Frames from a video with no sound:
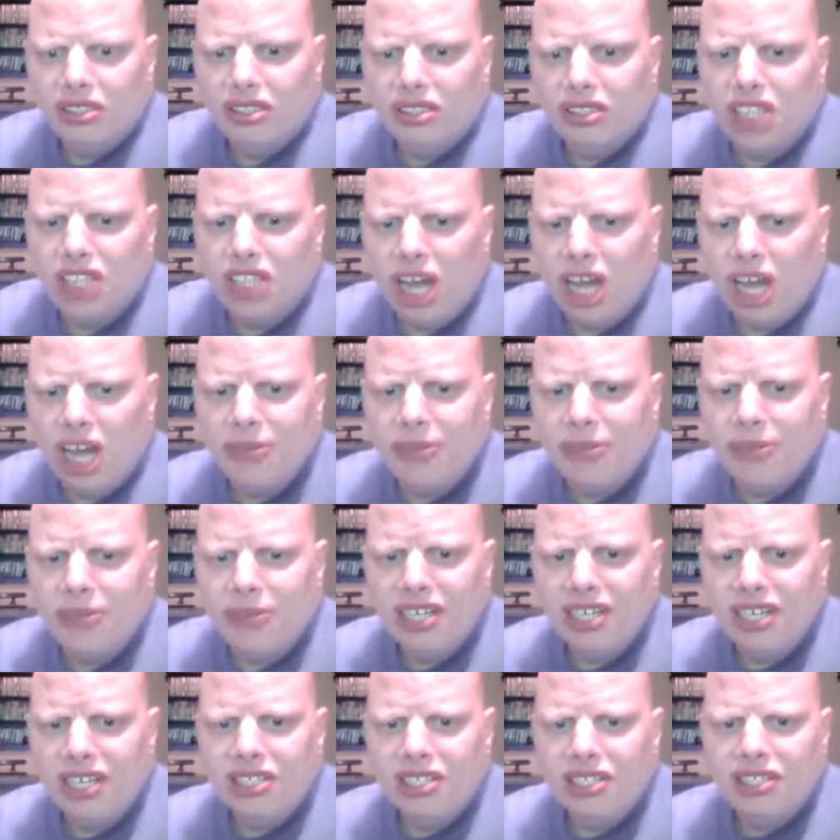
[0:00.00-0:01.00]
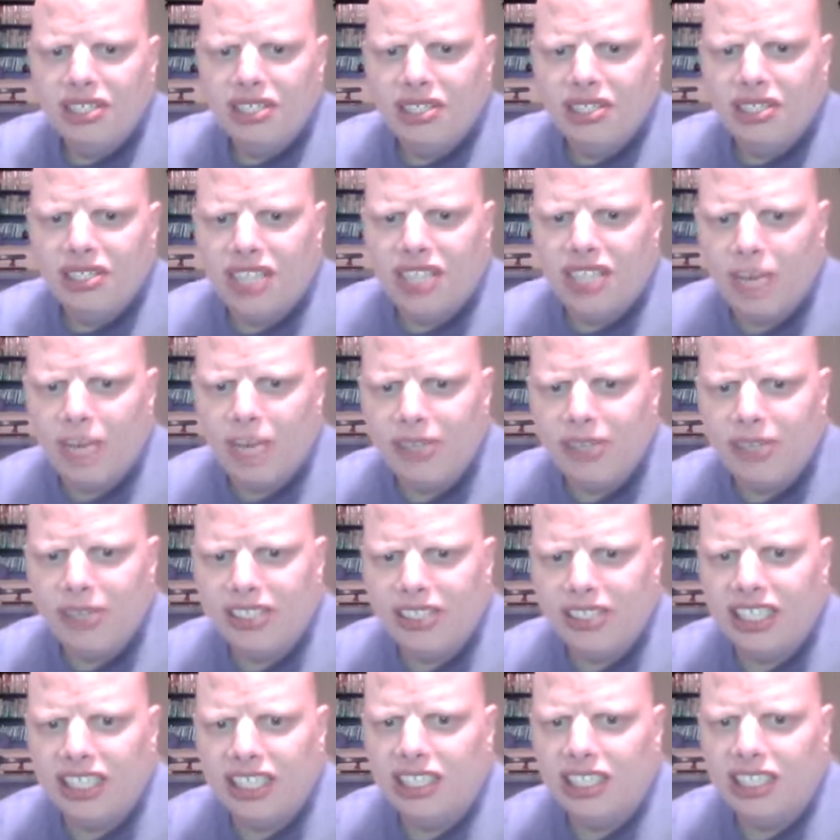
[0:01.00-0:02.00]
Tell me, tell me
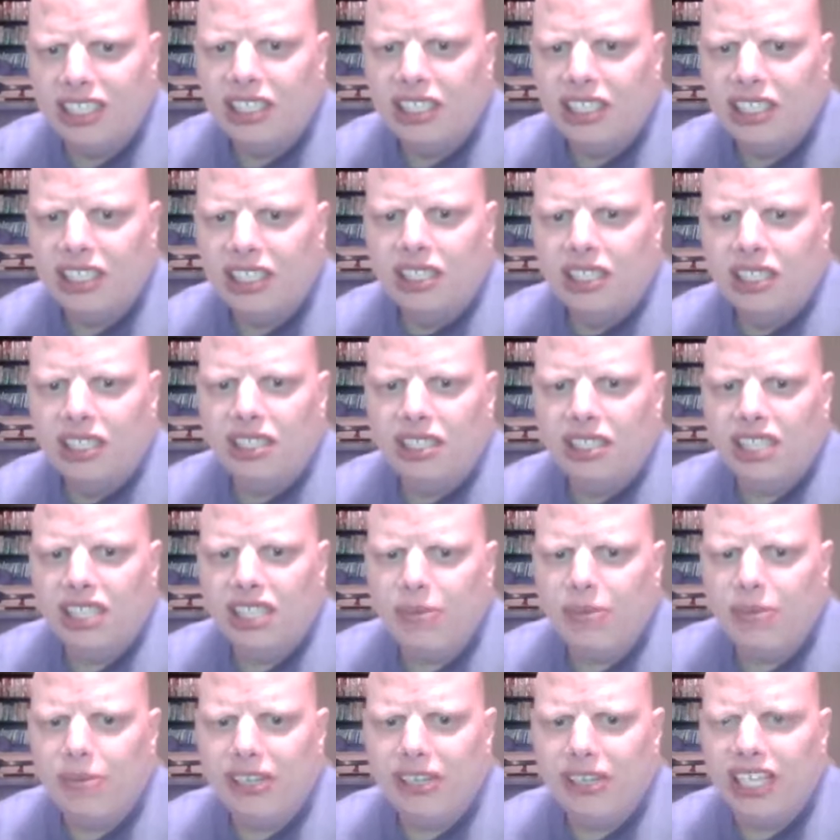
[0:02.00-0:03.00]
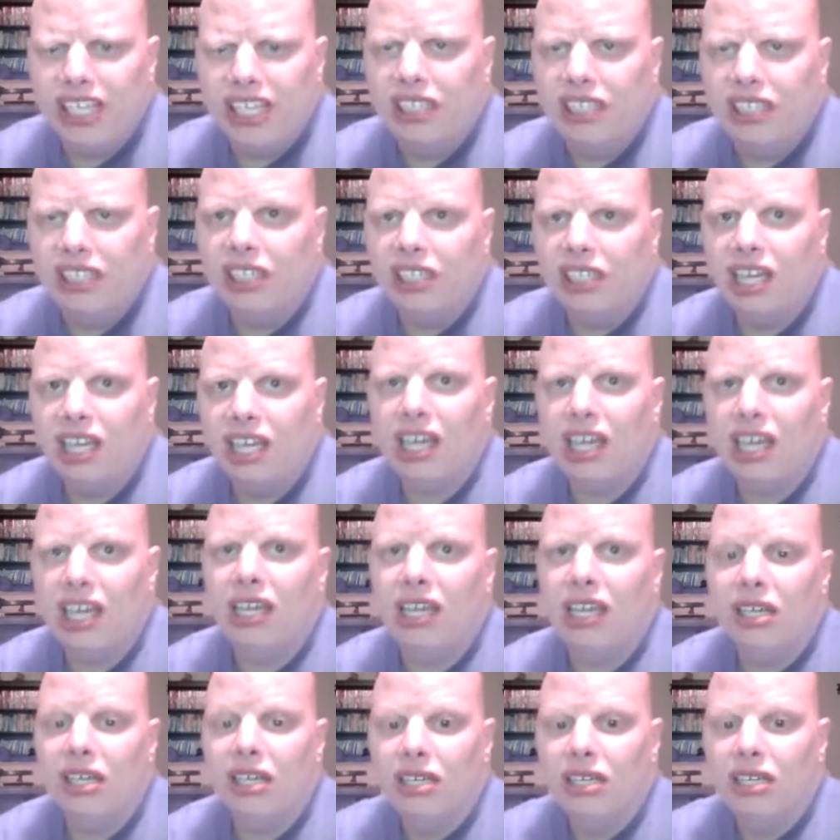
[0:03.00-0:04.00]
like, tell me like,
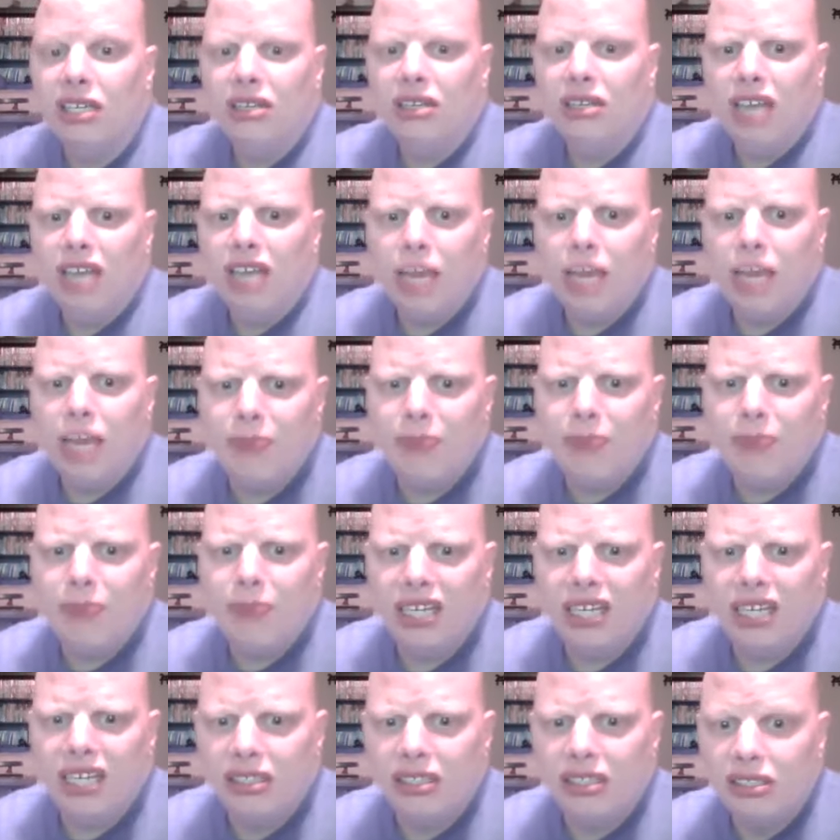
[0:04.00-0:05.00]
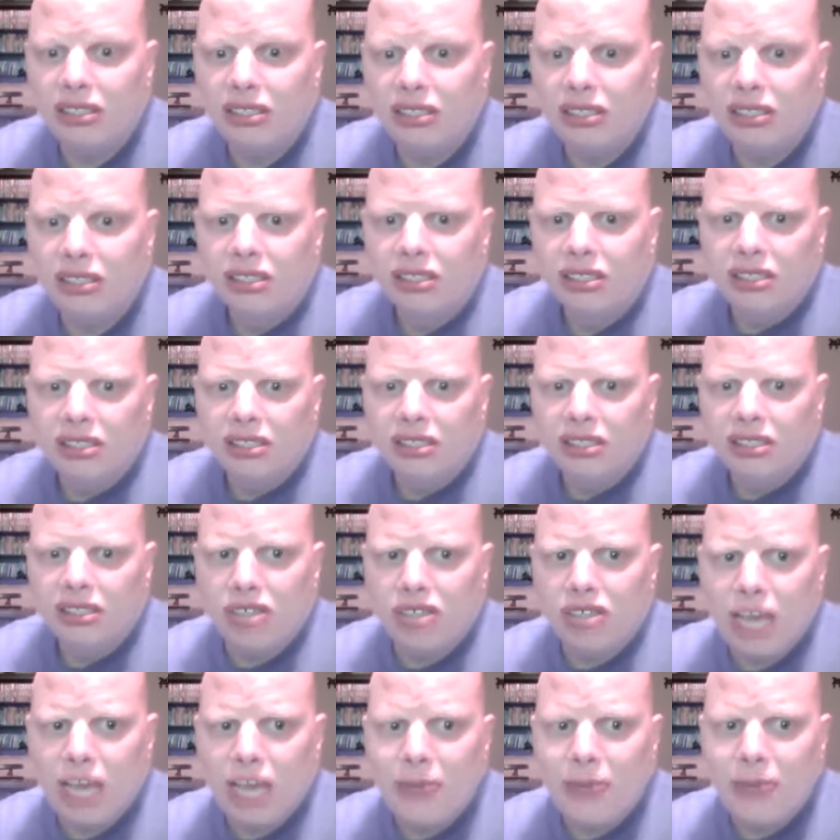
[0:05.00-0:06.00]
hey, hey Ben,
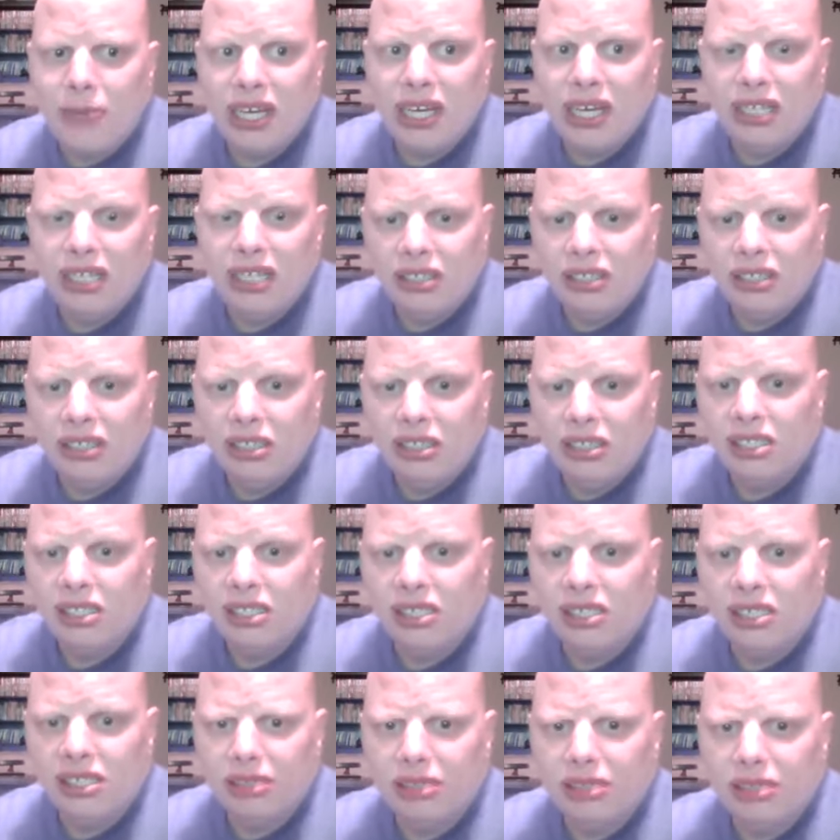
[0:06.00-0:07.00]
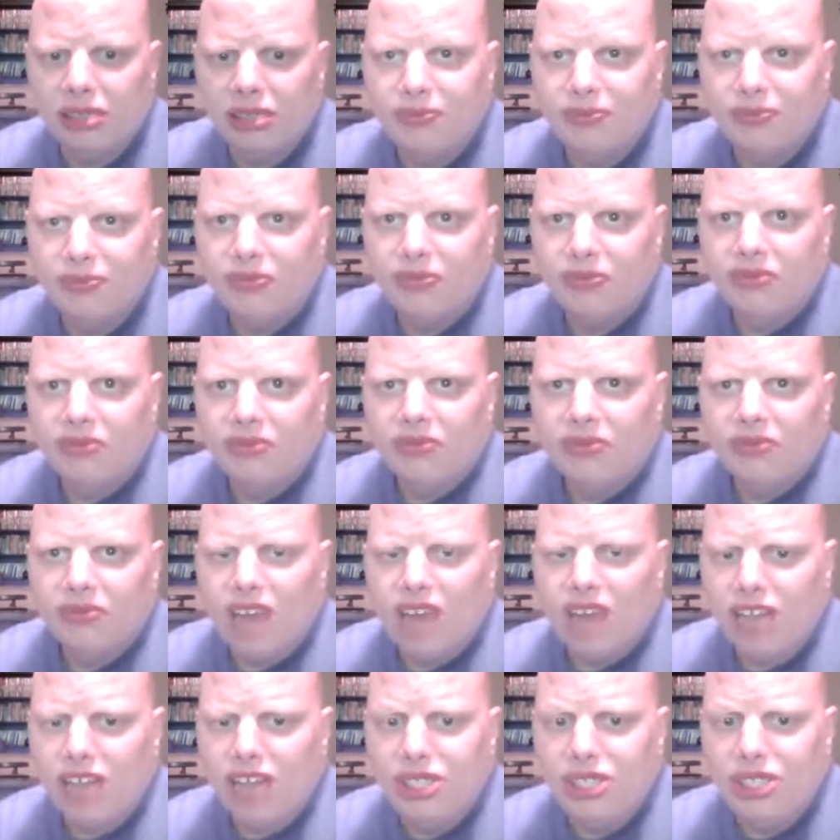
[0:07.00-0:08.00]
okay Ben, um,
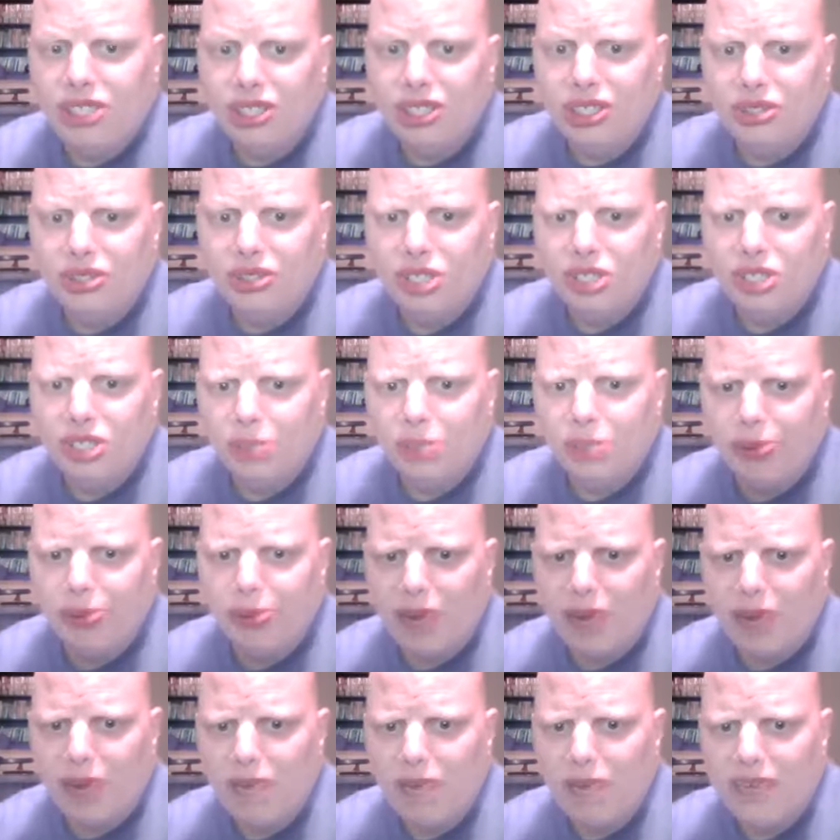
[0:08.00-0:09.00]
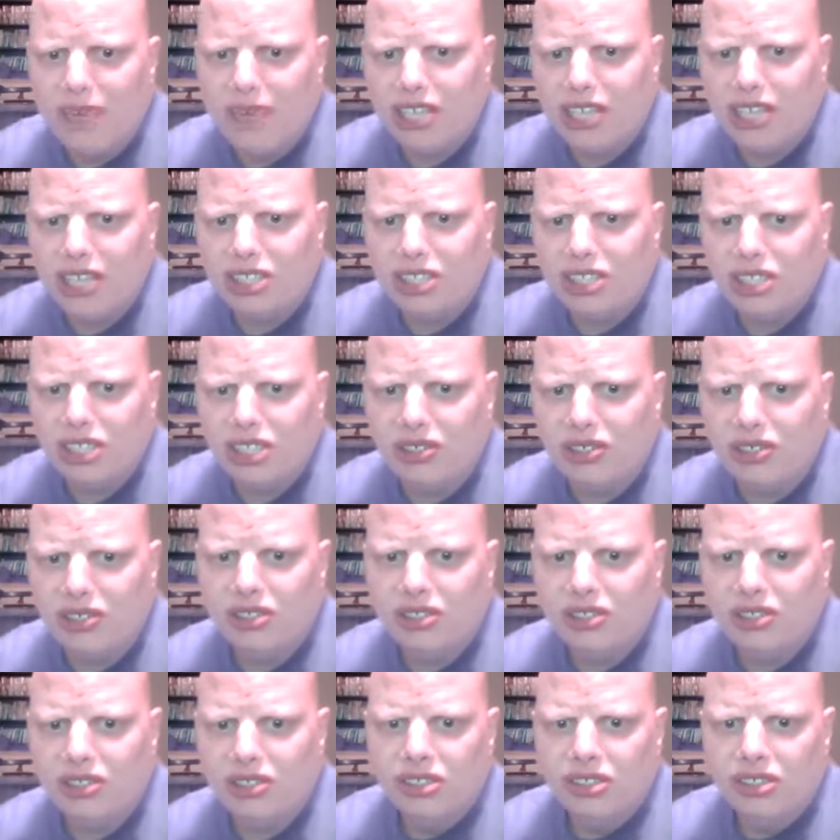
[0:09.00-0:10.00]
I do Super Mario Maker
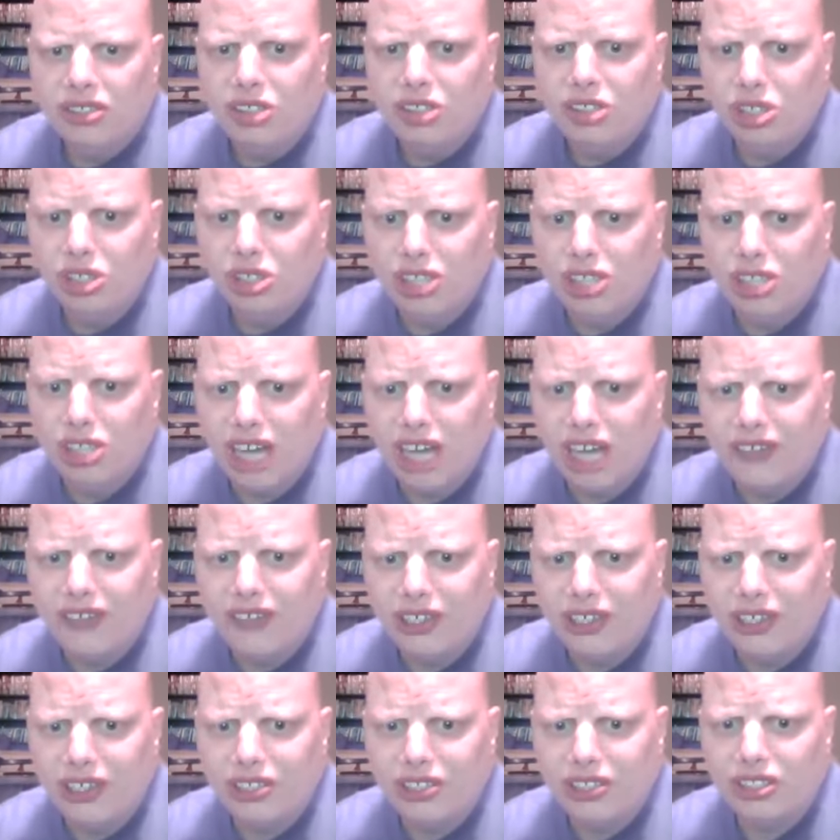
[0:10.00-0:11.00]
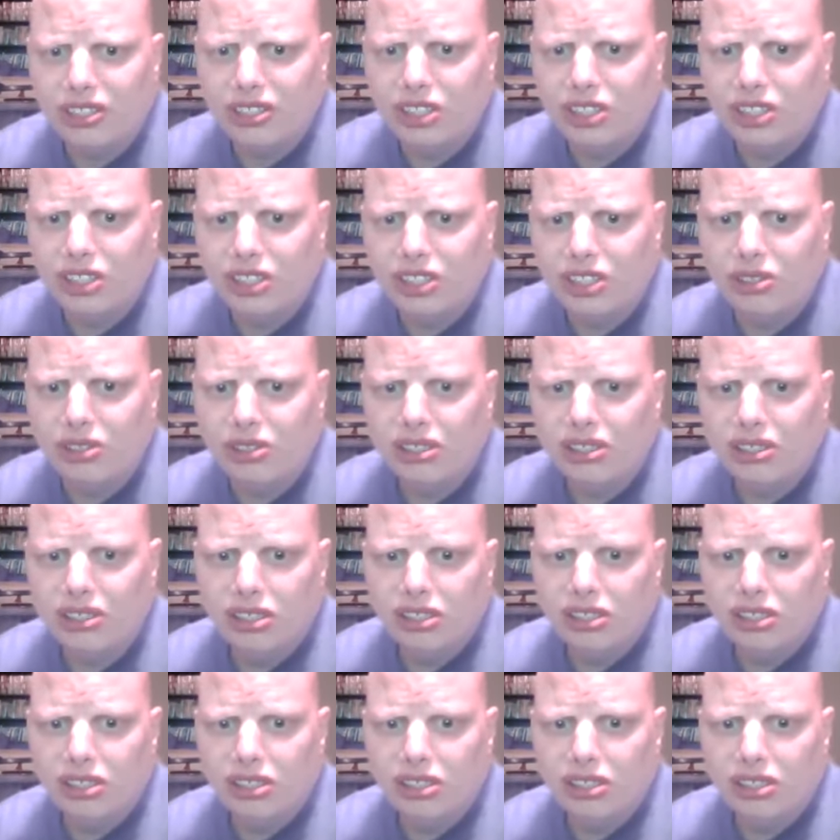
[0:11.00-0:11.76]
2, new levels, new